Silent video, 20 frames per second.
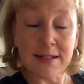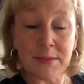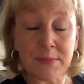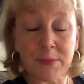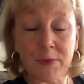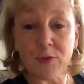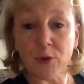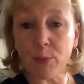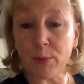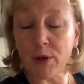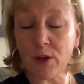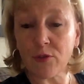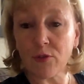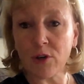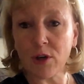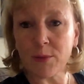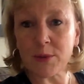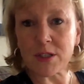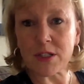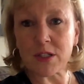If your
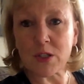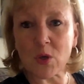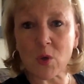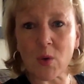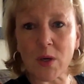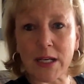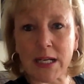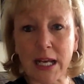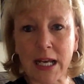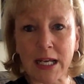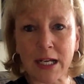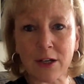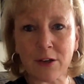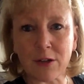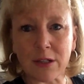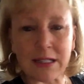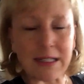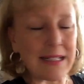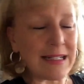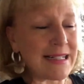piriformis is quite
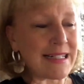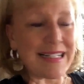angry,